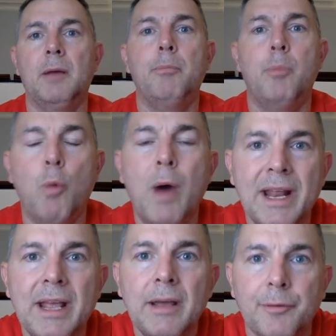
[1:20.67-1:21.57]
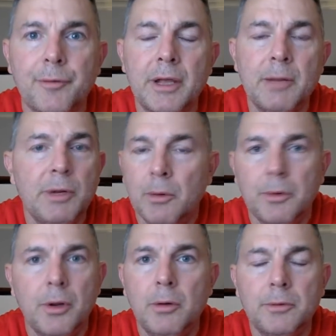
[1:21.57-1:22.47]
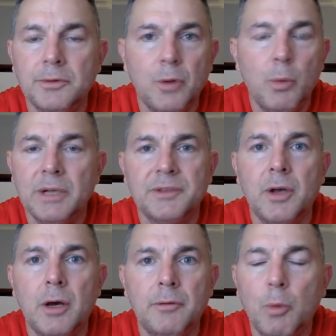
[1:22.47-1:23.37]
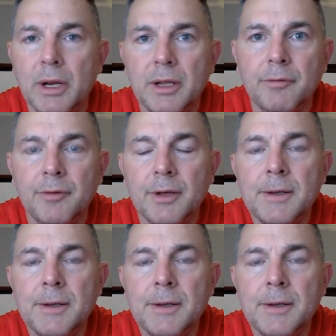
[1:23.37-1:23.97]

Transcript: a what if, and we don't know. There's no way to solve the what if.